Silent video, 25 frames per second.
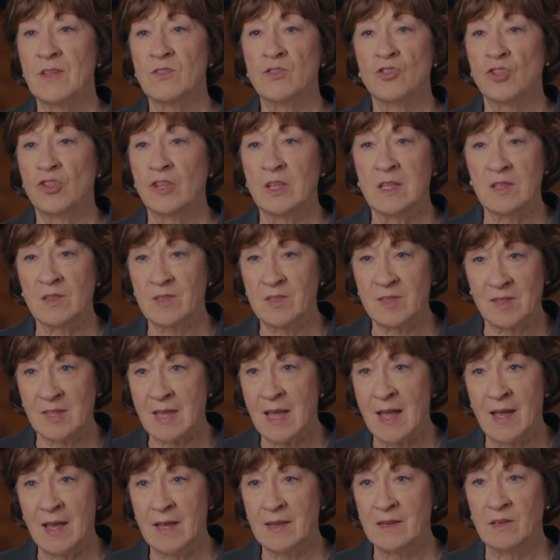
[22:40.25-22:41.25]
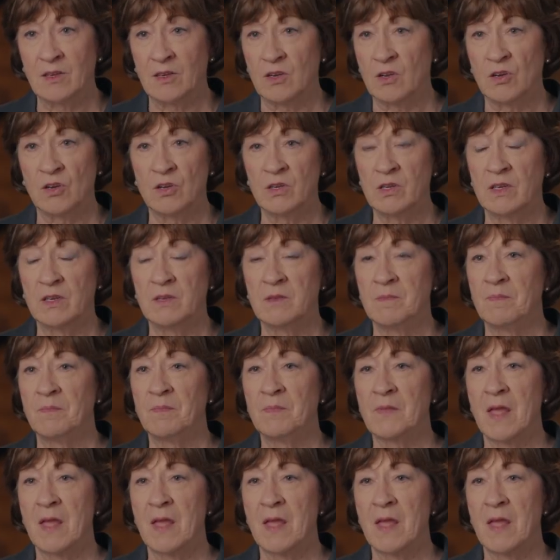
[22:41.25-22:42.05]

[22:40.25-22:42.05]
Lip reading: she said could